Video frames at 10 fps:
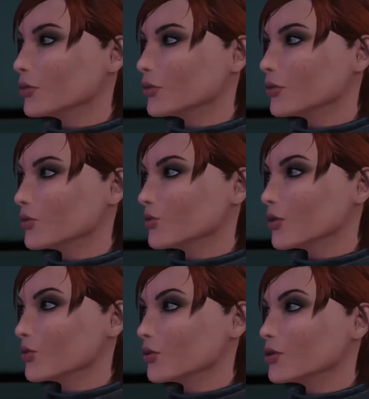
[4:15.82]
topic,
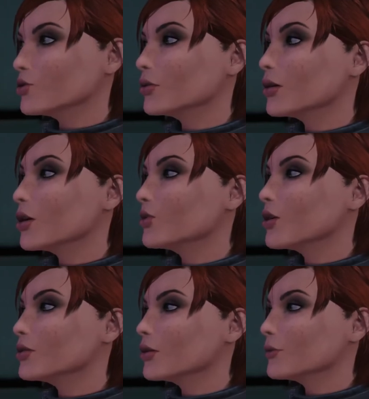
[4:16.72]
which is
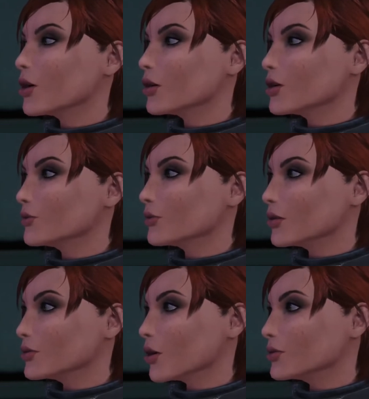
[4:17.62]
the story.